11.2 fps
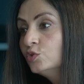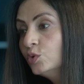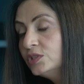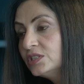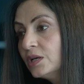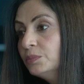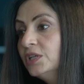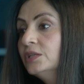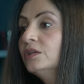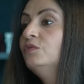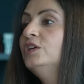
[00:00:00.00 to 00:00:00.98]
So it's
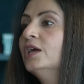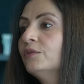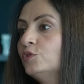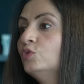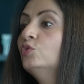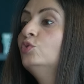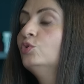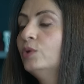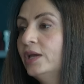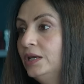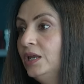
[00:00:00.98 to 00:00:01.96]
something that we have to do
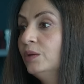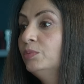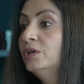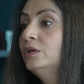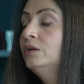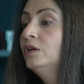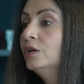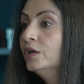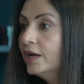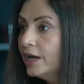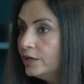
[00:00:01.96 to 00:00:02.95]
to enable
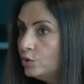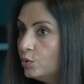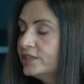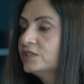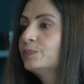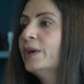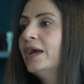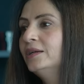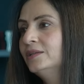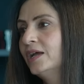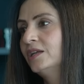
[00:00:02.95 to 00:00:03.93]
and to
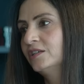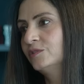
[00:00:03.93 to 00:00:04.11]
expand that